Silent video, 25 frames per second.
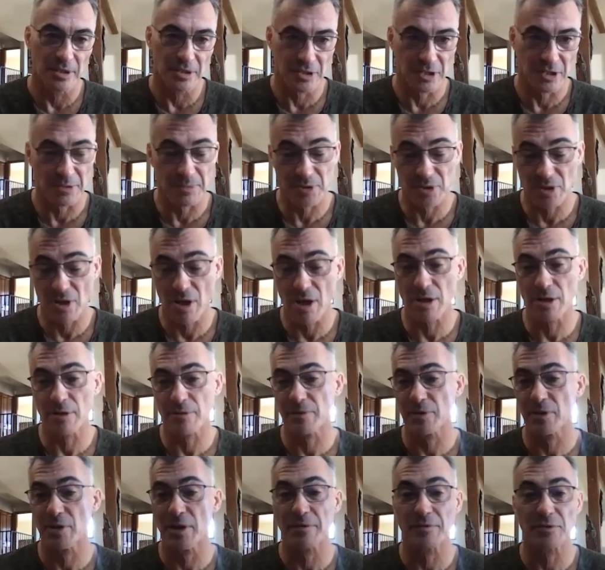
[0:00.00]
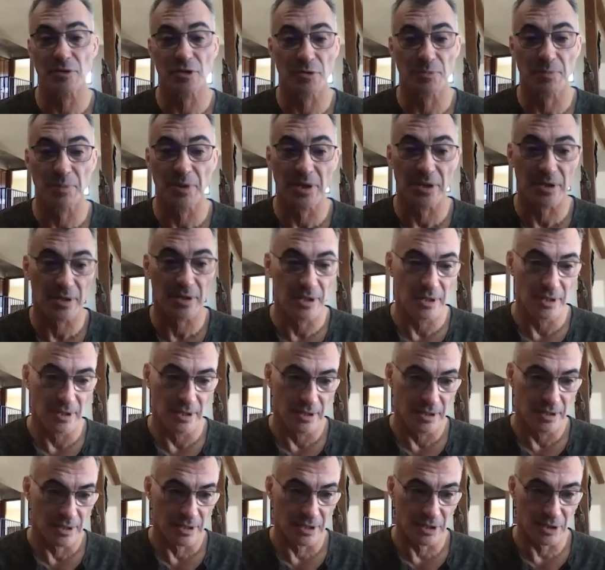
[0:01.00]
cinematography you have to speak
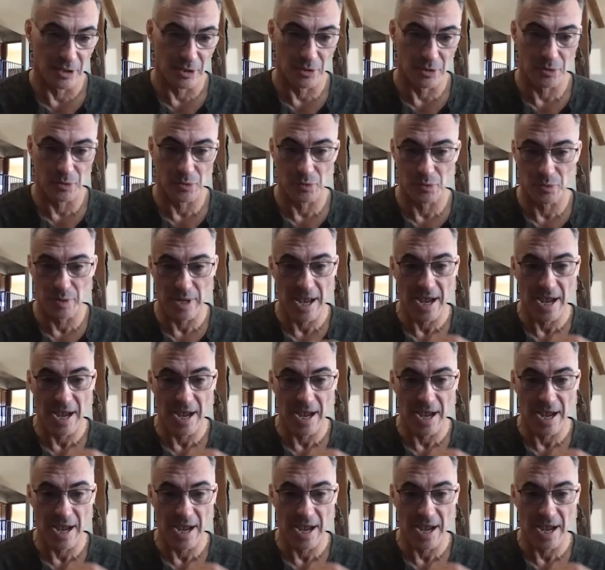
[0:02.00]
you know